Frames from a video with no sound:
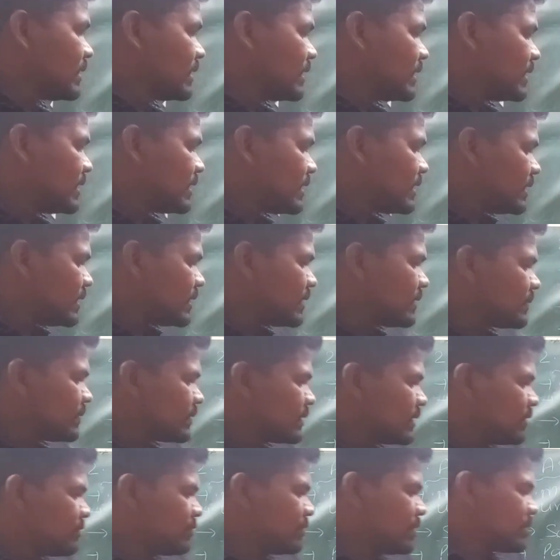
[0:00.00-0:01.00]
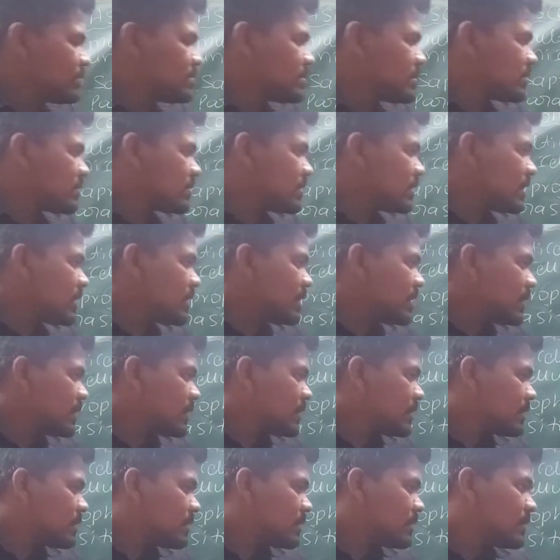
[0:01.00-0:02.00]
Here if you observe
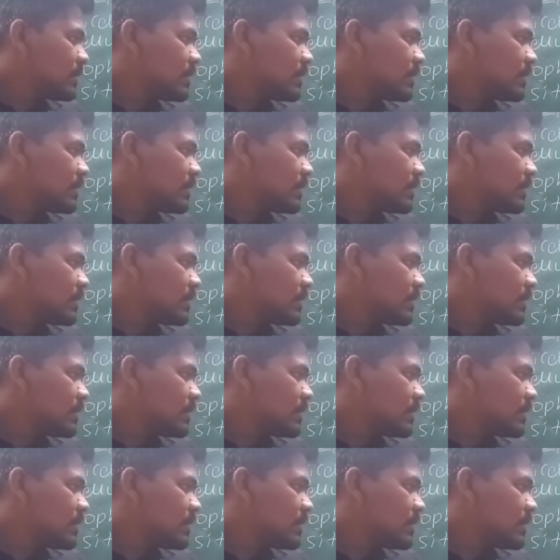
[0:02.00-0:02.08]
the